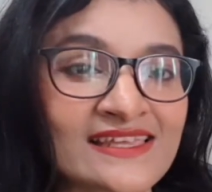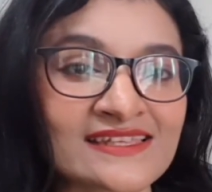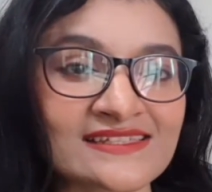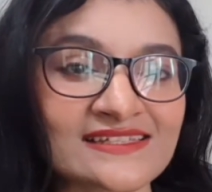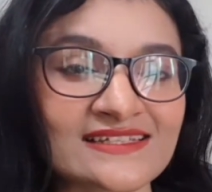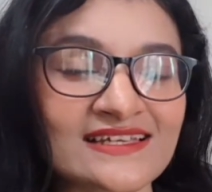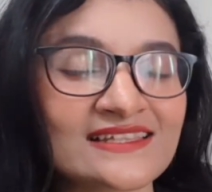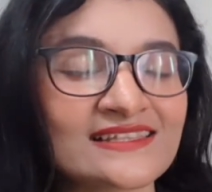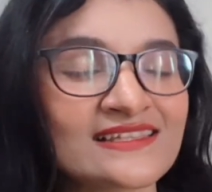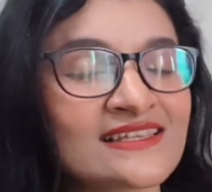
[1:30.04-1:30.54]

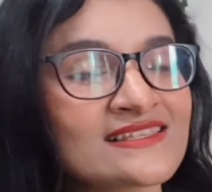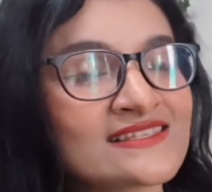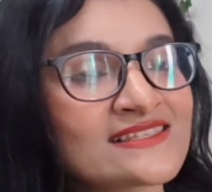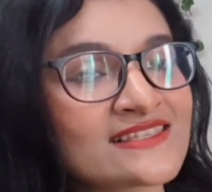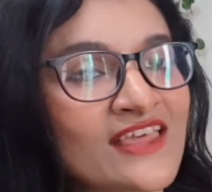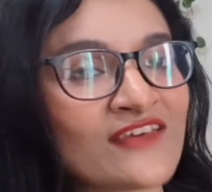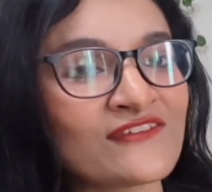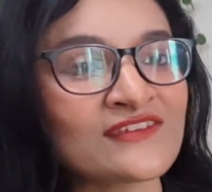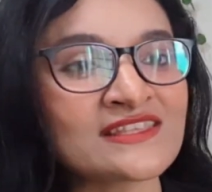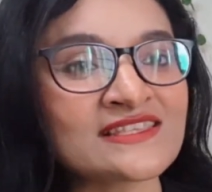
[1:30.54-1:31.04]
it, the
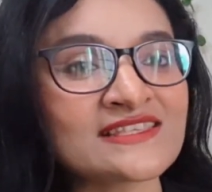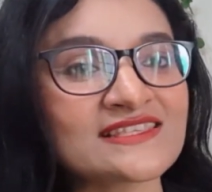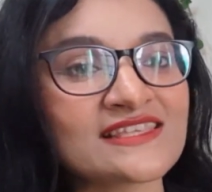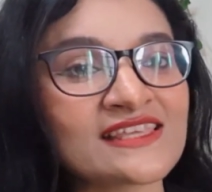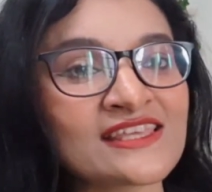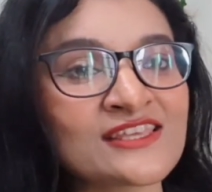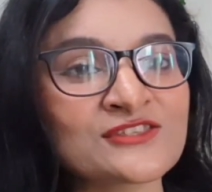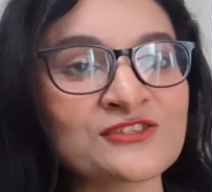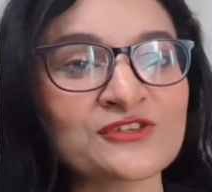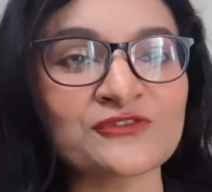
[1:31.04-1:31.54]
seven
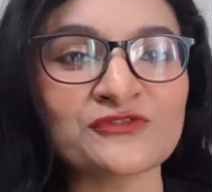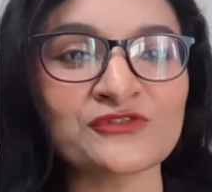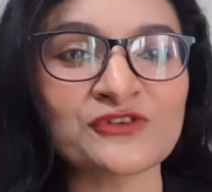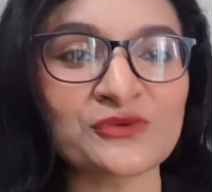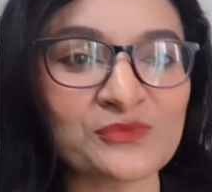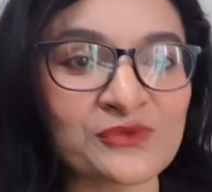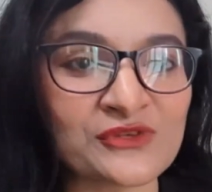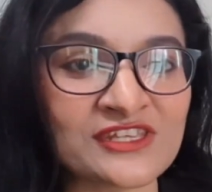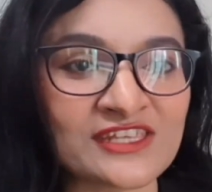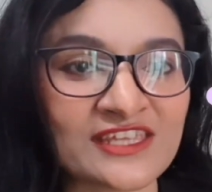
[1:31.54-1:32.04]
C's of
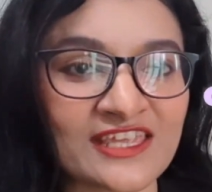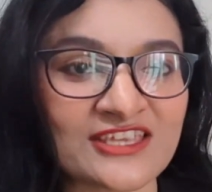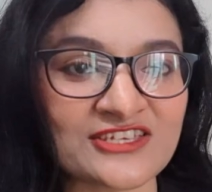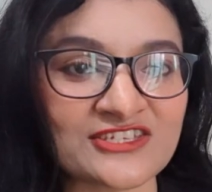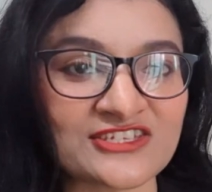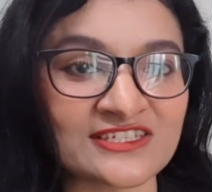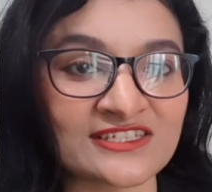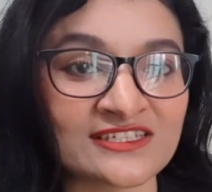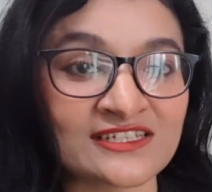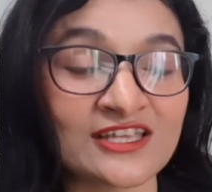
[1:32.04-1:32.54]

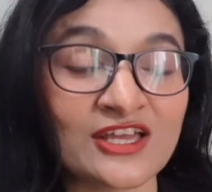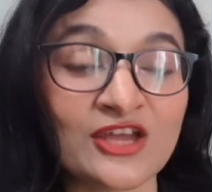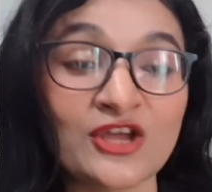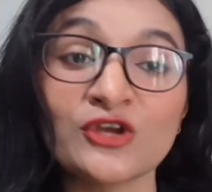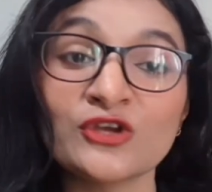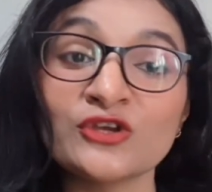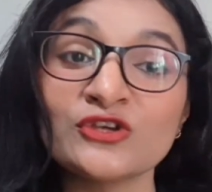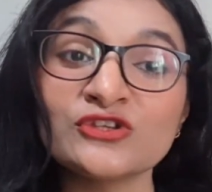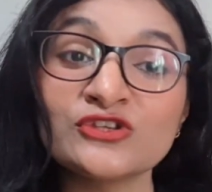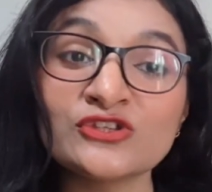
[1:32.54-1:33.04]
communication.
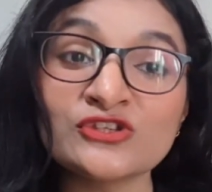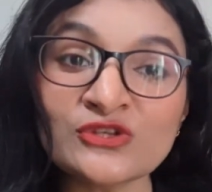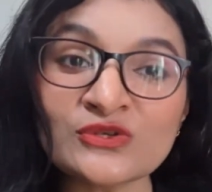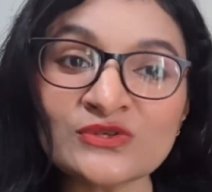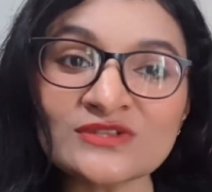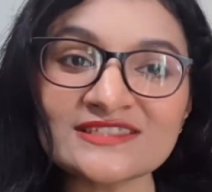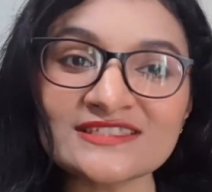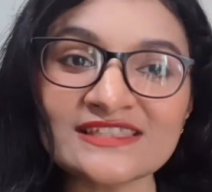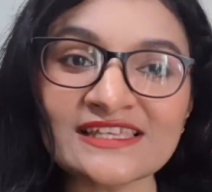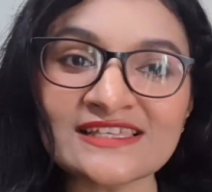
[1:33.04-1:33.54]

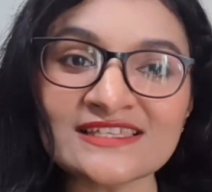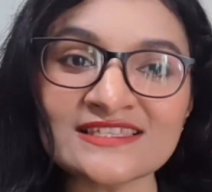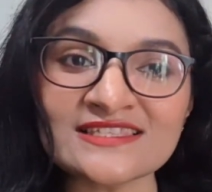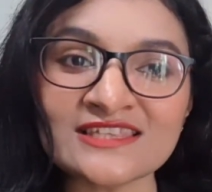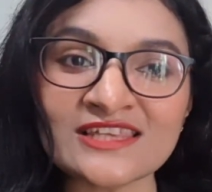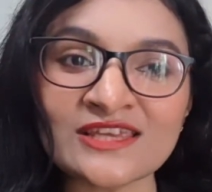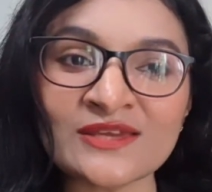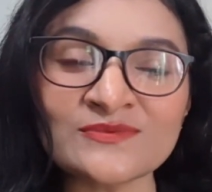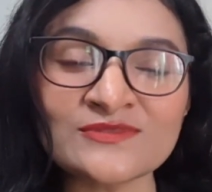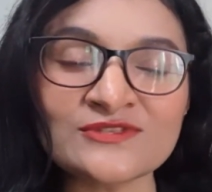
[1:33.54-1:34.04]
Use these
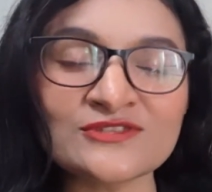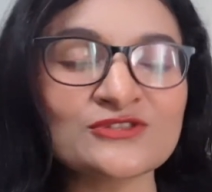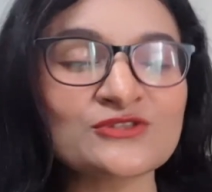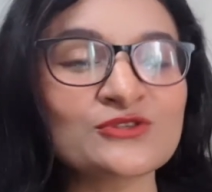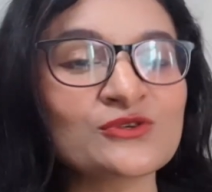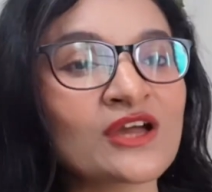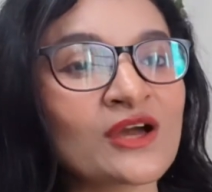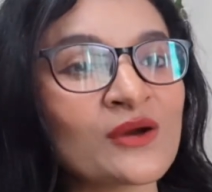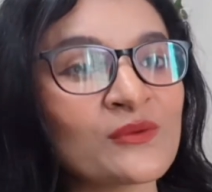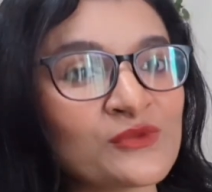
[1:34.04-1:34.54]
tips
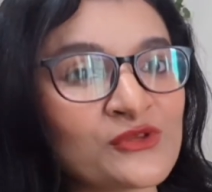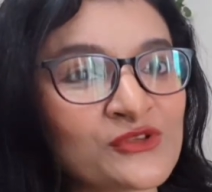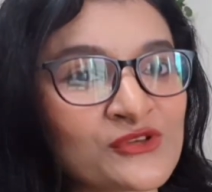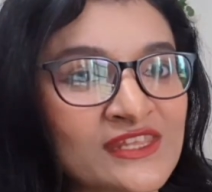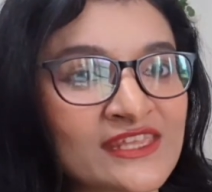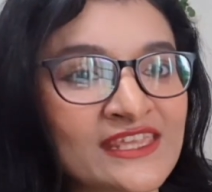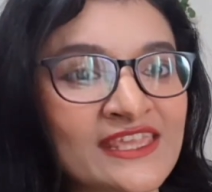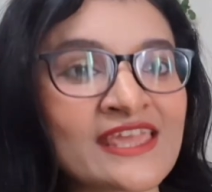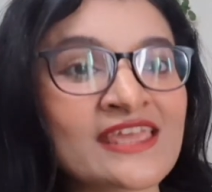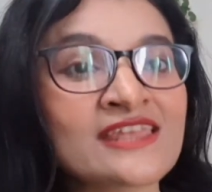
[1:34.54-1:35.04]
to
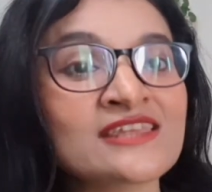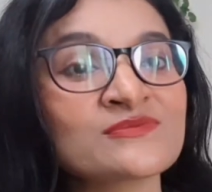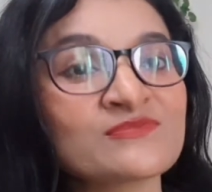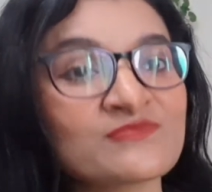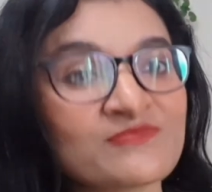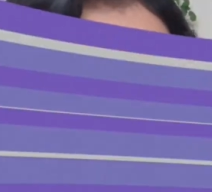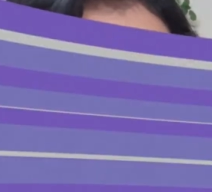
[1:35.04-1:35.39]
communicate